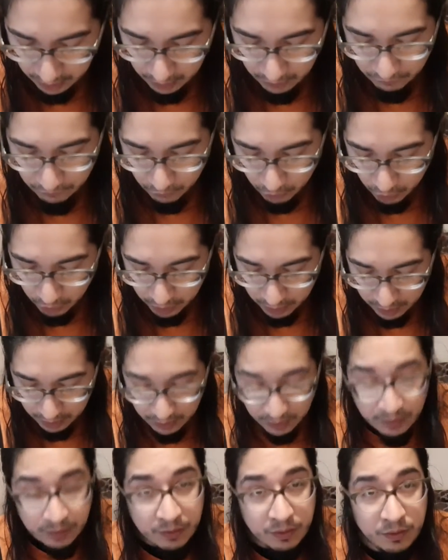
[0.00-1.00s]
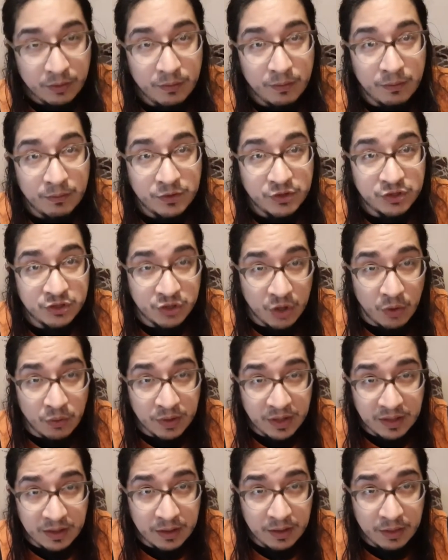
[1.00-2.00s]
for
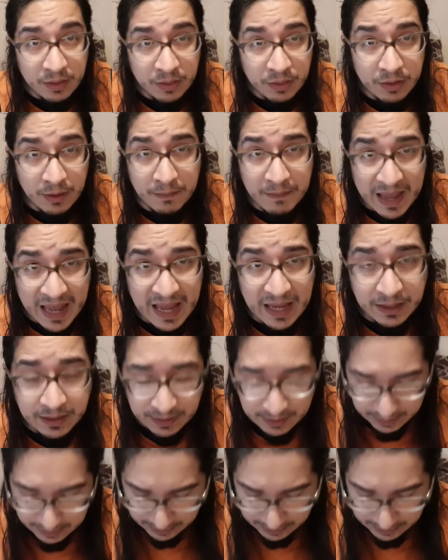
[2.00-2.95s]
stoning the man